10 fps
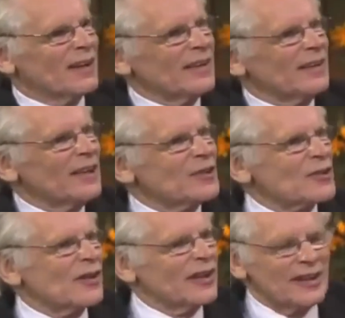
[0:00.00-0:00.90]

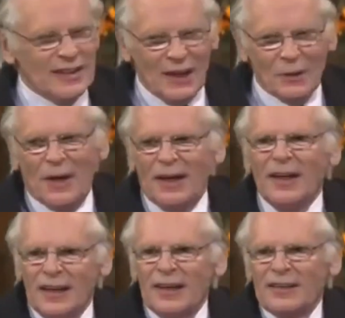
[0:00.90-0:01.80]
literally Yahweh.
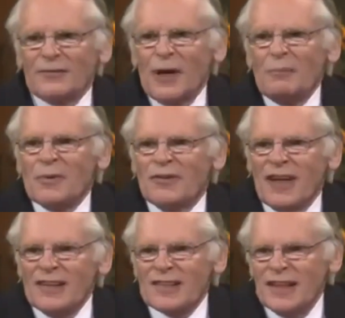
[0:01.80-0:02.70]
He's
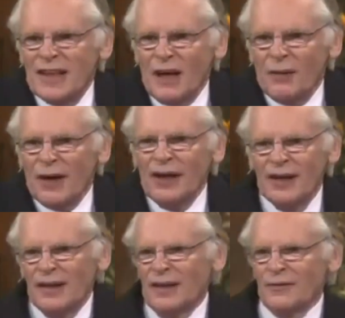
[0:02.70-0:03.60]
representing Yahweh.
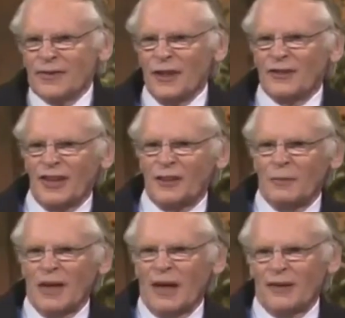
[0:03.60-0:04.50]
If Joe sends
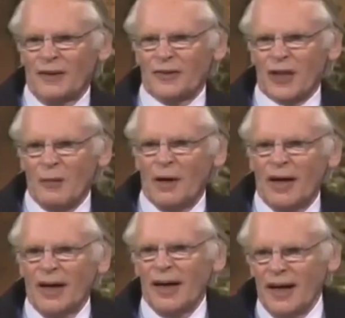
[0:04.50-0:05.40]
me out on a job,
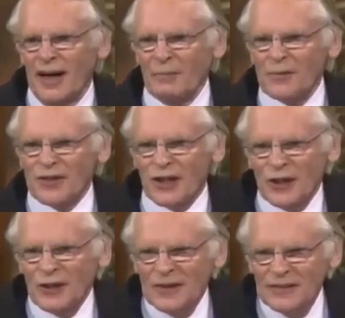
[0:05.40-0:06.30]
I am
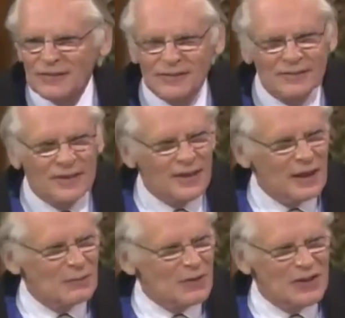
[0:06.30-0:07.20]
Joe, in
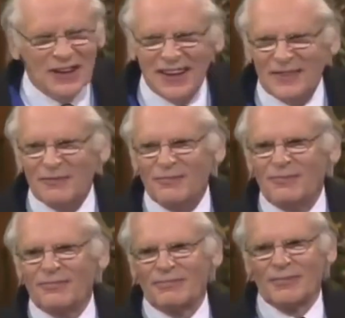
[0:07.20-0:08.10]
Hebrew thinking.
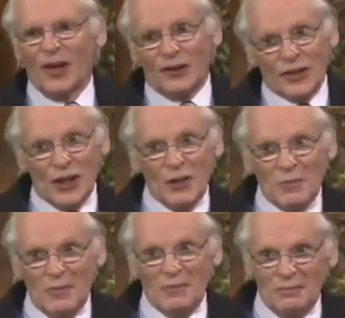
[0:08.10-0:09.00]
Not Joe,
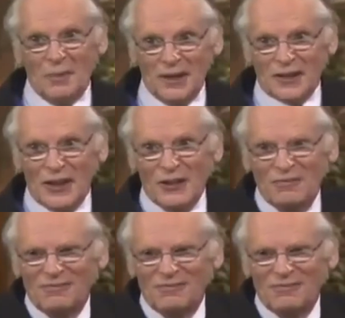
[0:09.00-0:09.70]
but Joe.